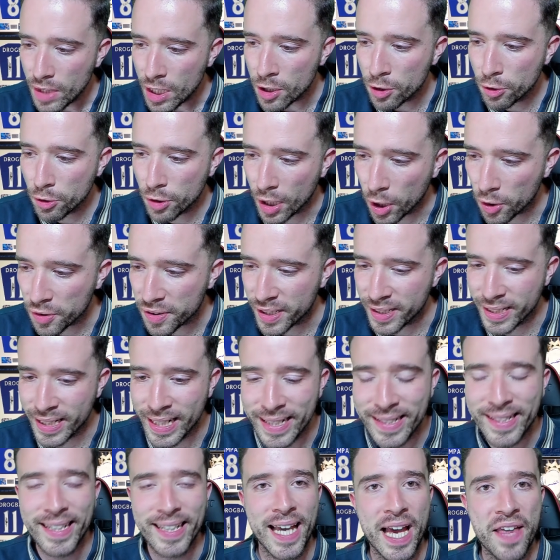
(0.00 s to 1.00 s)
Chelsea
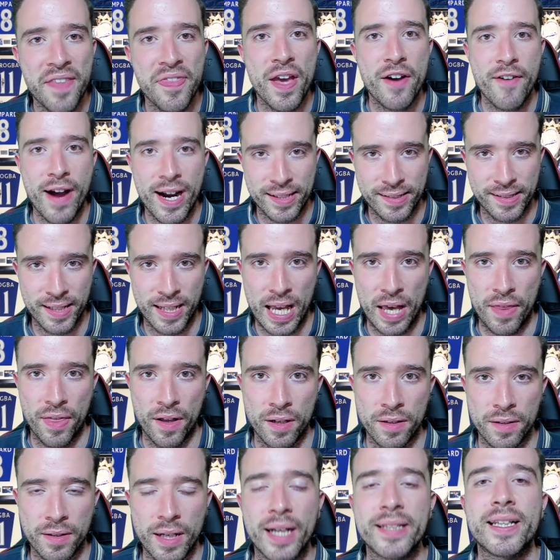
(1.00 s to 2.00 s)
need to get their act together
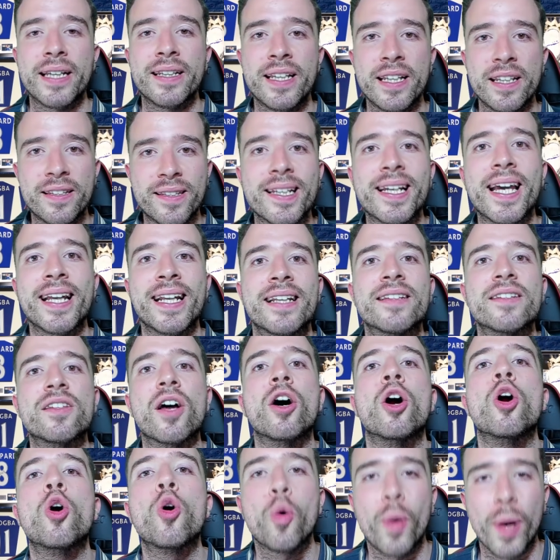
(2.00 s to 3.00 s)
and they need to get it
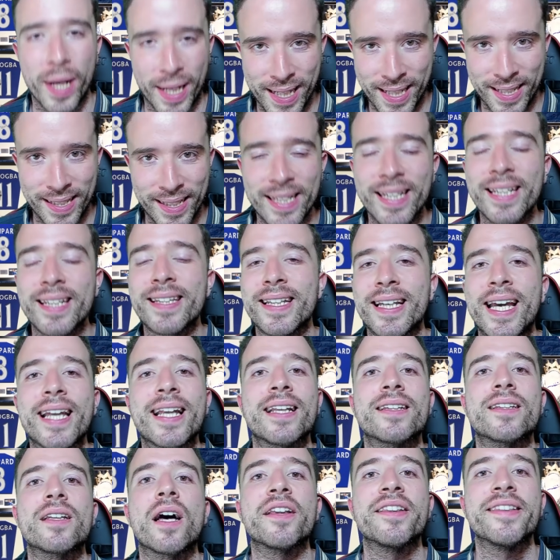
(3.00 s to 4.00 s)
done quick. They need to get
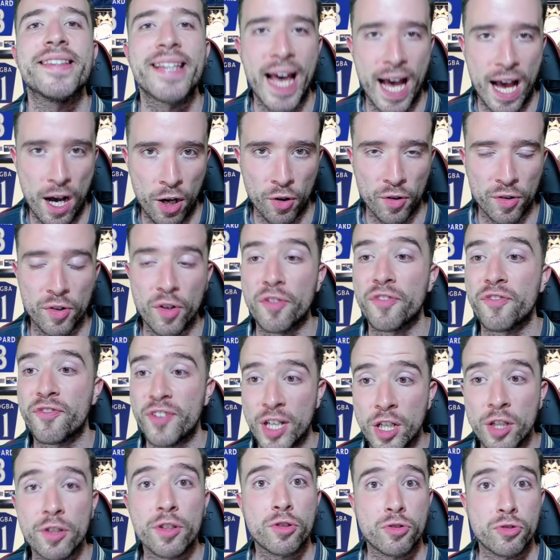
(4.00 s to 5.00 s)
it done now. So
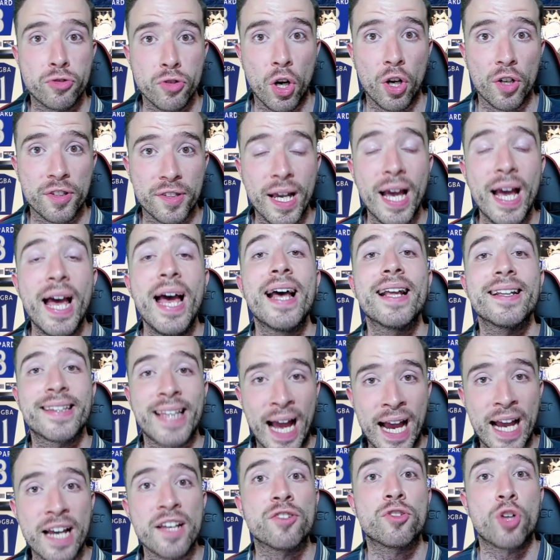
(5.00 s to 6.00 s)
fingers crossed
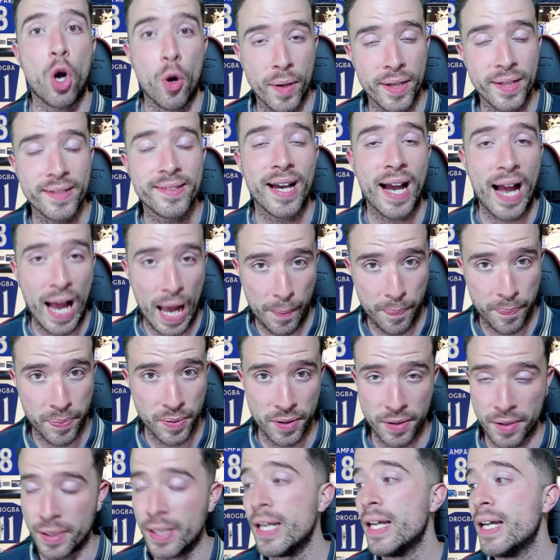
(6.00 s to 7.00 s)
that is going to
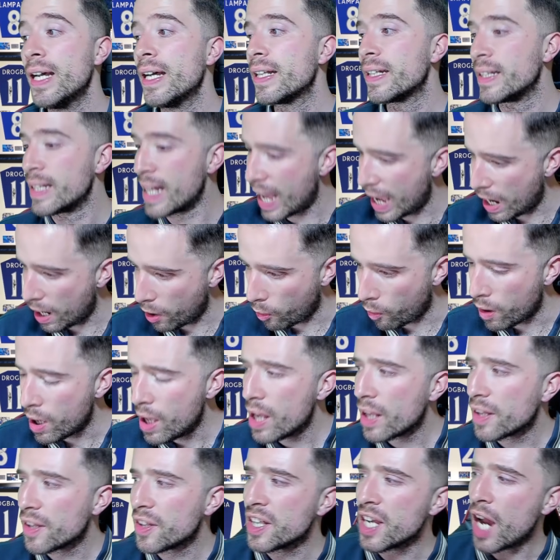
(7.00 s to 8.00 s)
happen. Now,
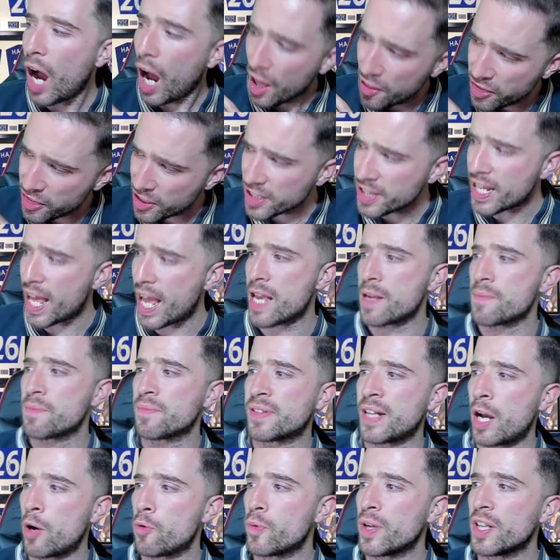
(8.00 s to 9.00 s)
the other names
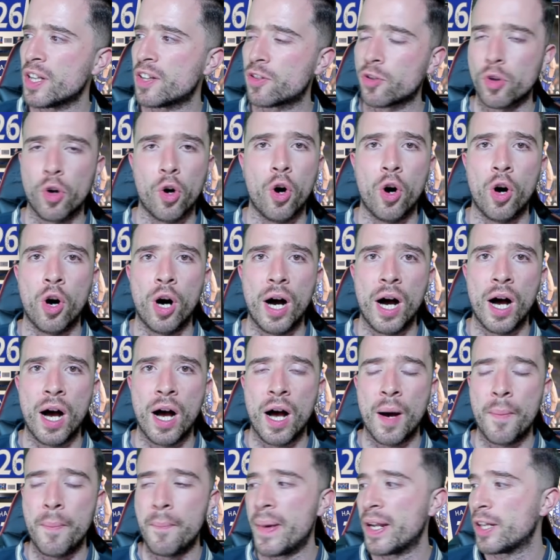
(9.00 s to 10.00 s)
that we saw
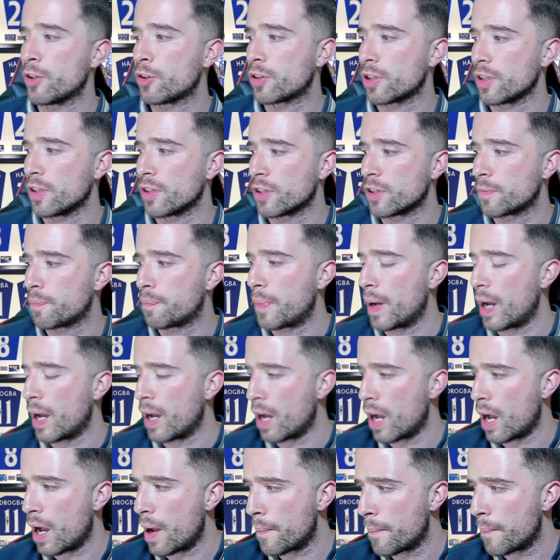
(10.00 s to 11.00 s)
uh, mentioned
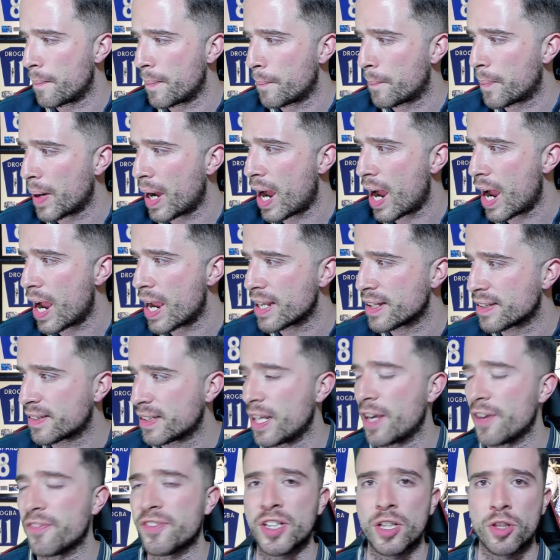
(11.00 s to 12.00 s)
um, by
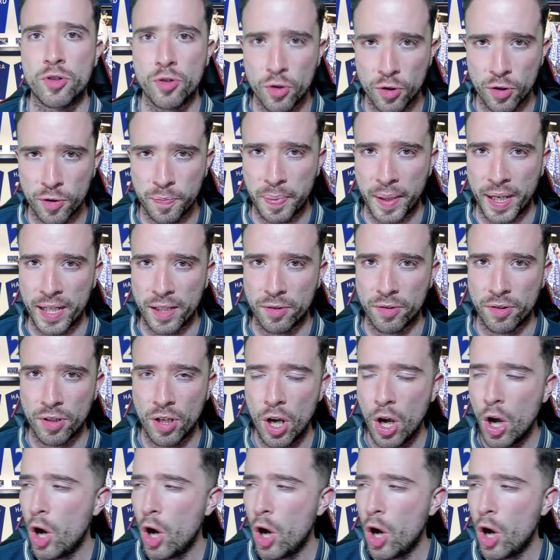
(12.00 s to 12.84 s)
CFC Newspage